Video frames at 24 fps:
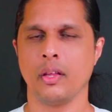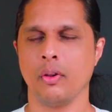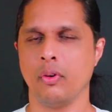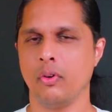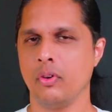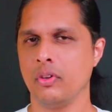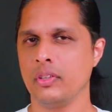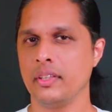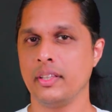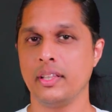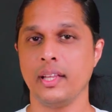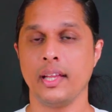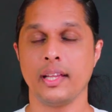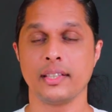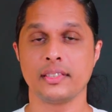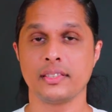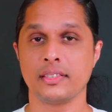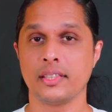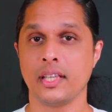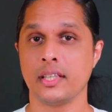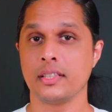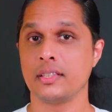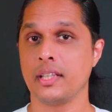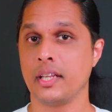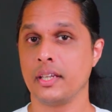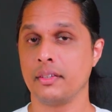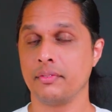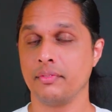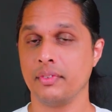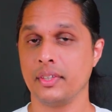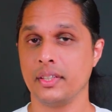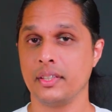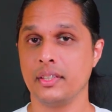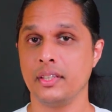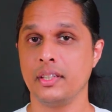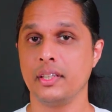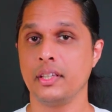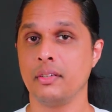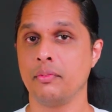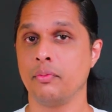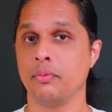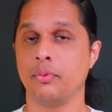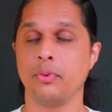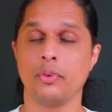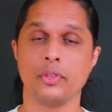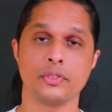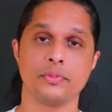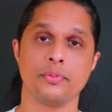Now all the exercise that we did
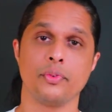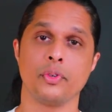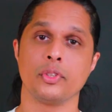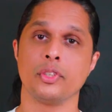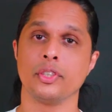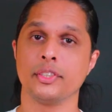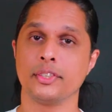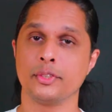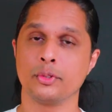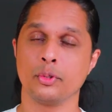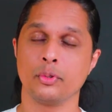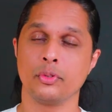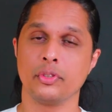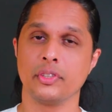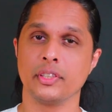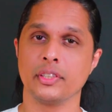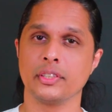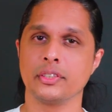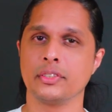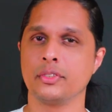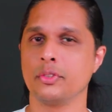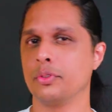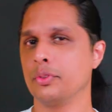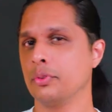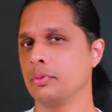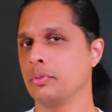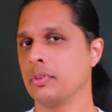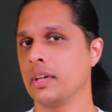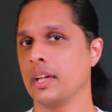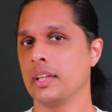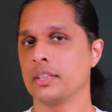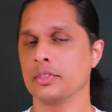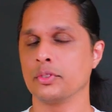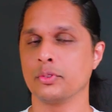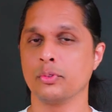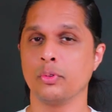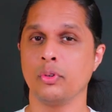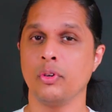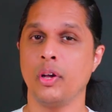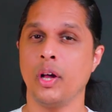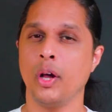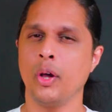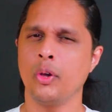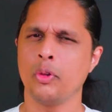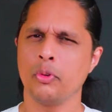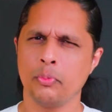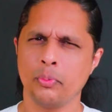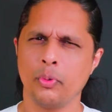was for the shoulders, so you guys know
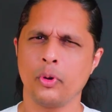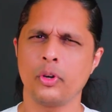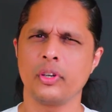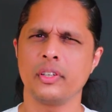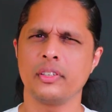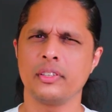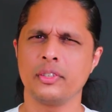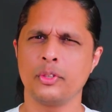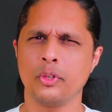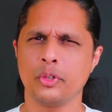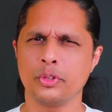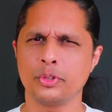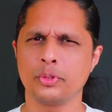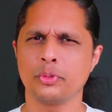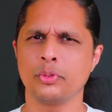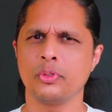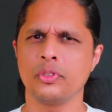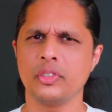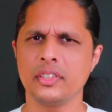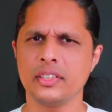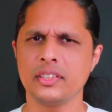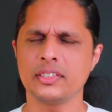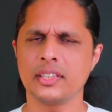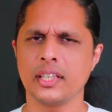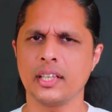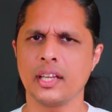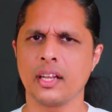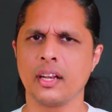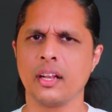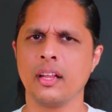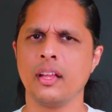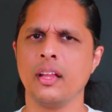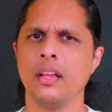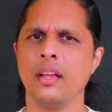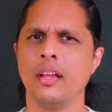how important your shoulders are.